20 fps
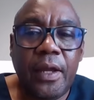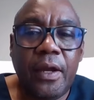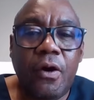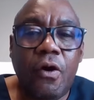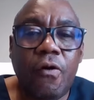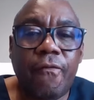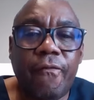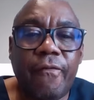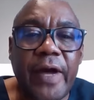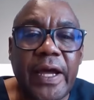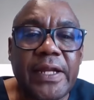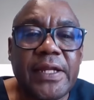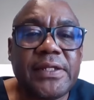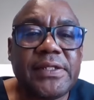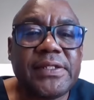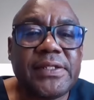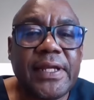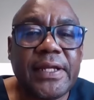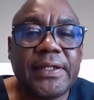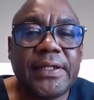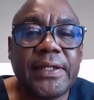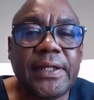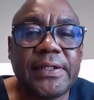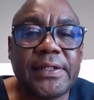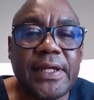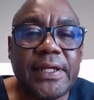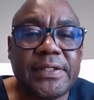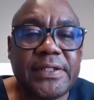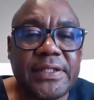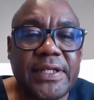Ovarian
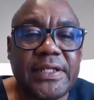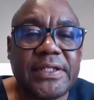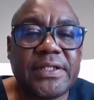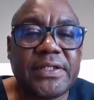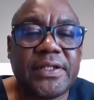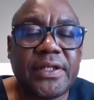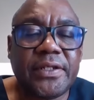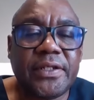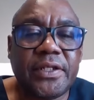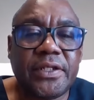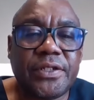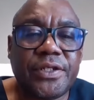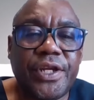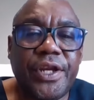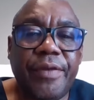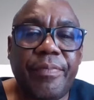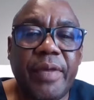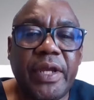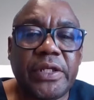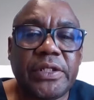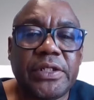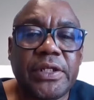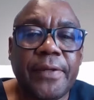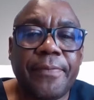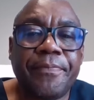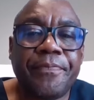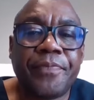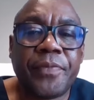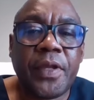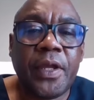cyst treatment.
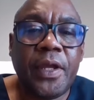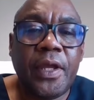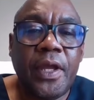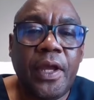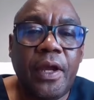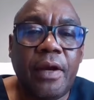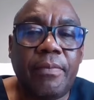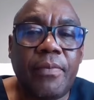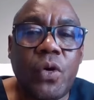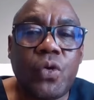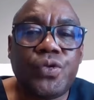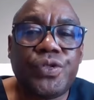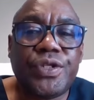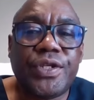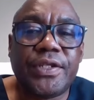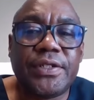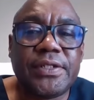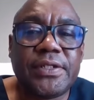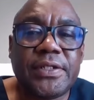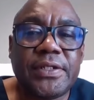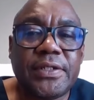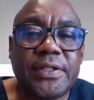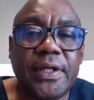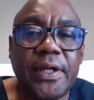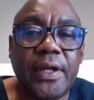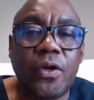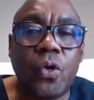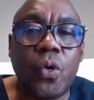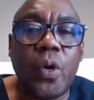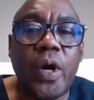Most cysts
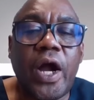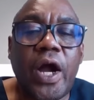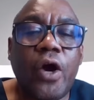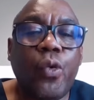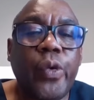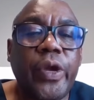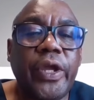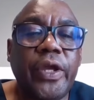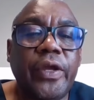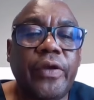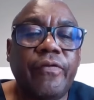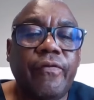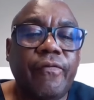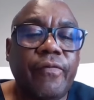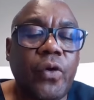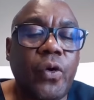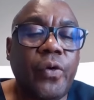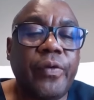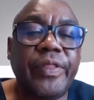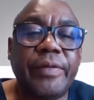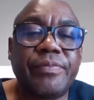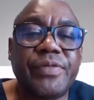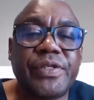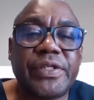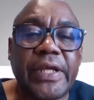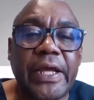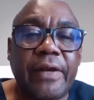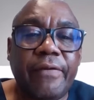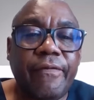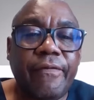go away on
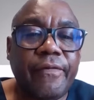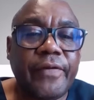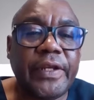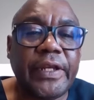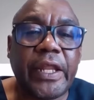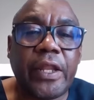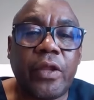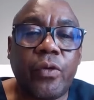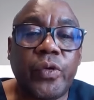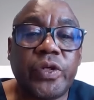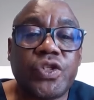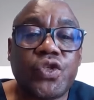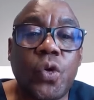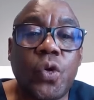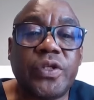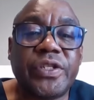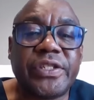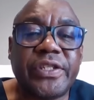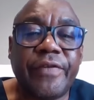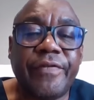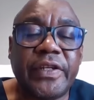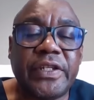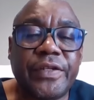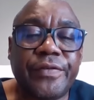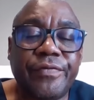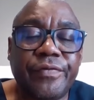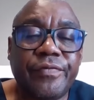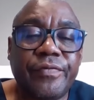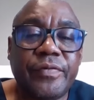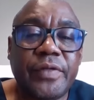themselves. In other words,
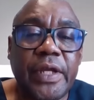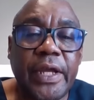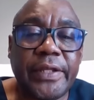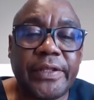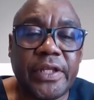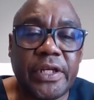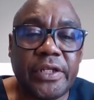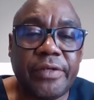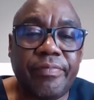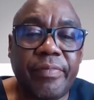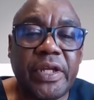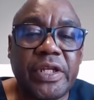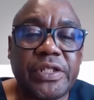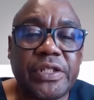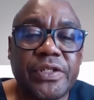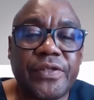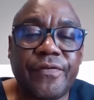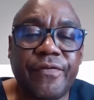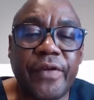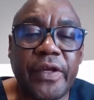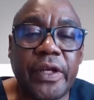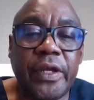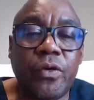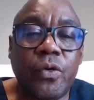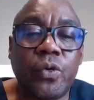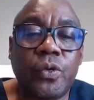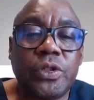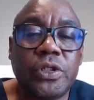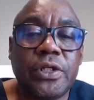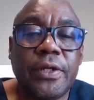conservative treatment is very
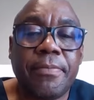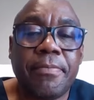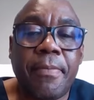good.